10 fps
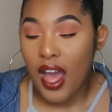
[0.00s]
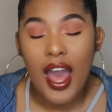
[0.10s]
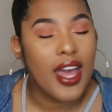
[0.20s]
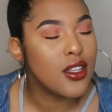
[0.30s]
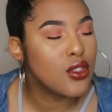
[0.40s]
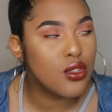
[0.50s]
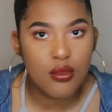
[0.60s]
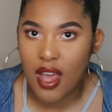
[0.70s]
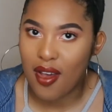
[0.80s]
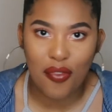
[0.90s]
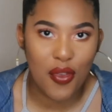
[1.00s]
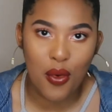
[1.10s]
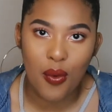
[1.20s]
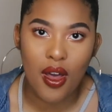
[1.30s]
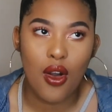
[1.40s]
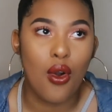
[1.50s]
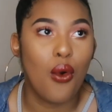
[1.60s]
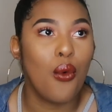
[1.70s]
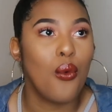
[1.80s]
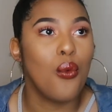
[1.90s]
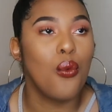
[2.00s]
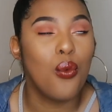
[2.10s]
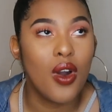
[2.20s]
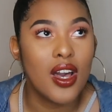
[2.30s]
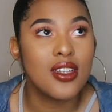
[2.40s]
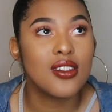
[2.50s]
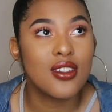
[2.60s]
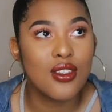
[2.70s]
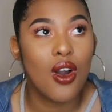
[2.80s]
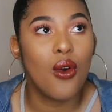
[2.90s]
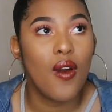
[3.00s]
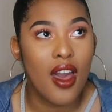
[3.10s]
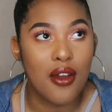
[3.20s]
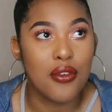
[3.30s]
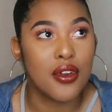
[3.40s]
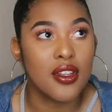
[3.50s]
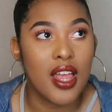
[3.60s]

I do not feel well whatsoever.